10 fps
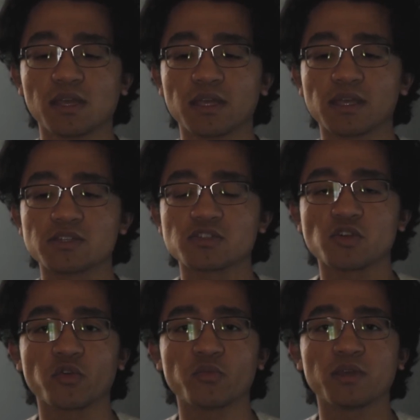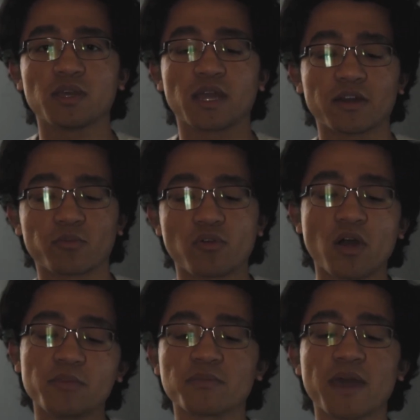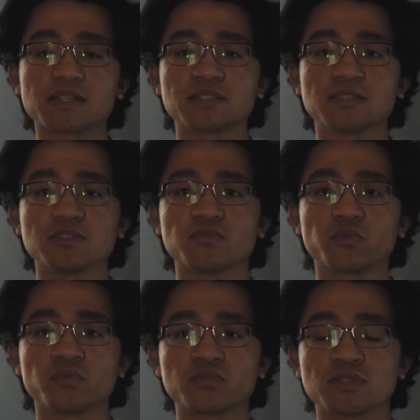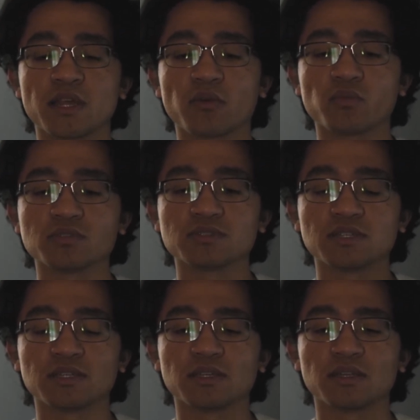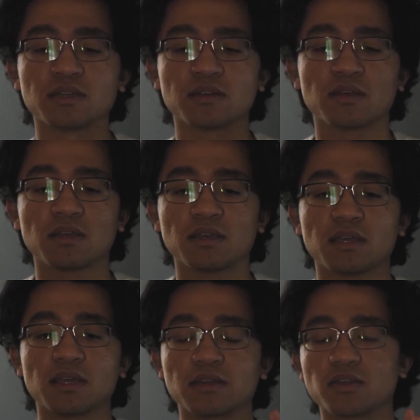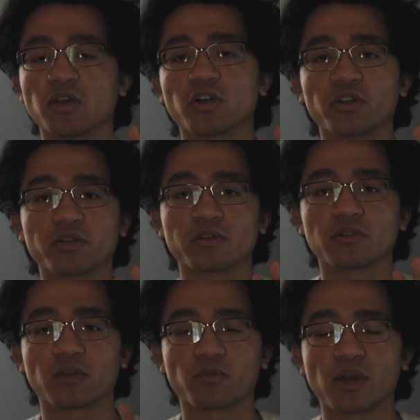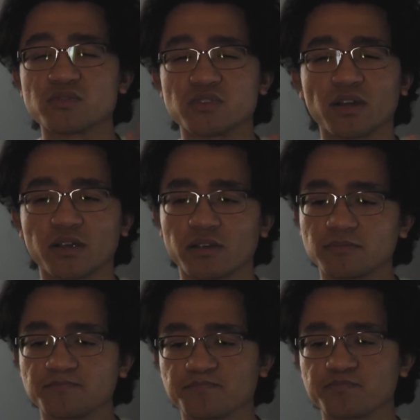It showed me, kind of brought me back to these roots that I was in younger, like when I was younger,